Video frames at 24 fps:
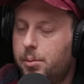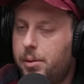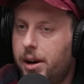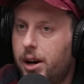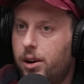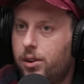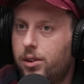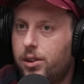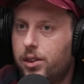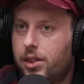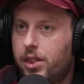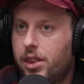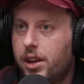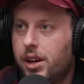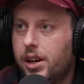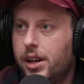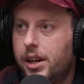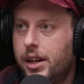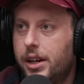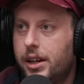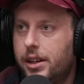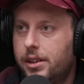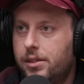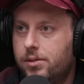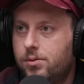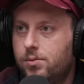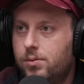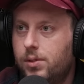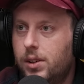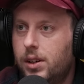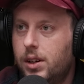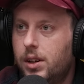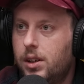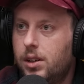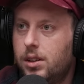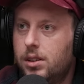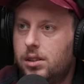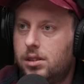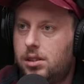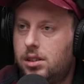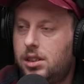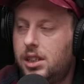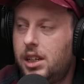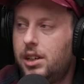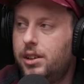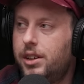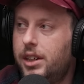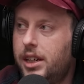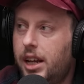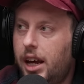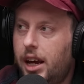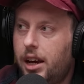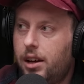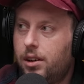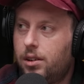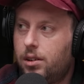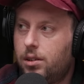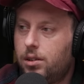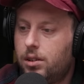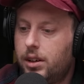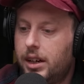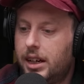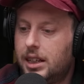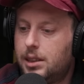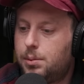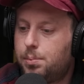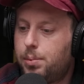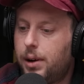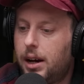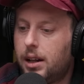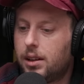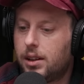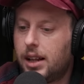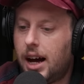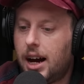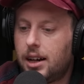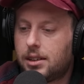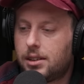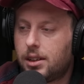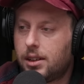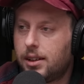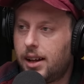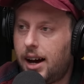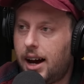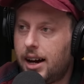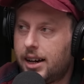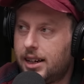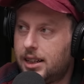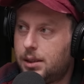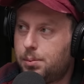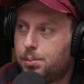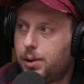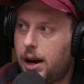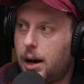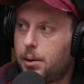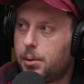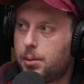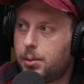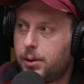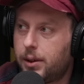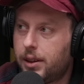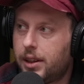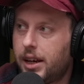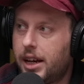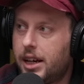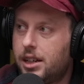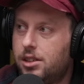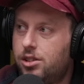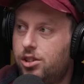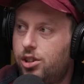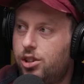about the steering angle. It's lock to lock. It's probably like